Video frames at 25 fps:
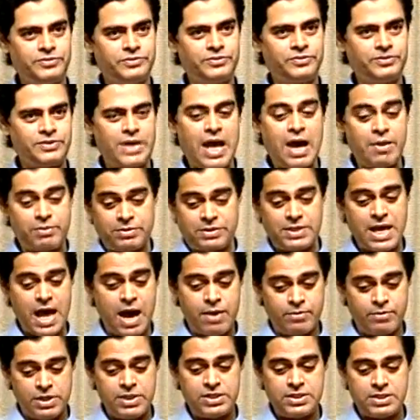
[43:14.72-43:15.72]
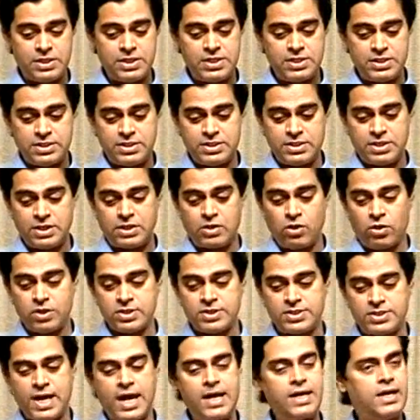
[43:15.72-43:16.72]
I would say is an
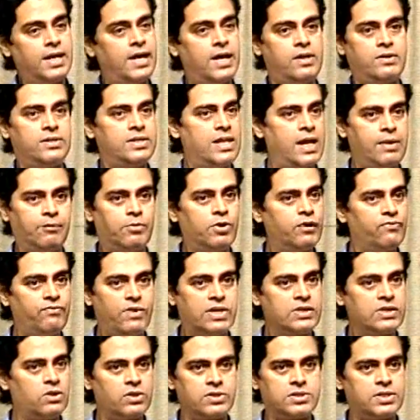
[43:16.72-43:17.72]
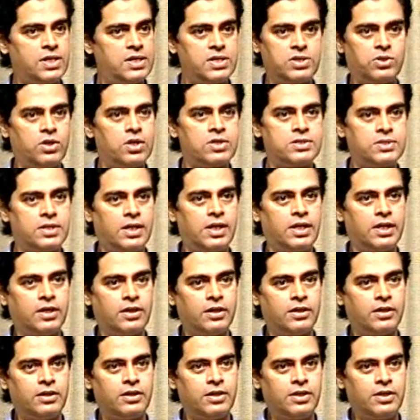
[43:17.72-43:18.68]
oxide layer, is an amorphous oxide, is not silicon.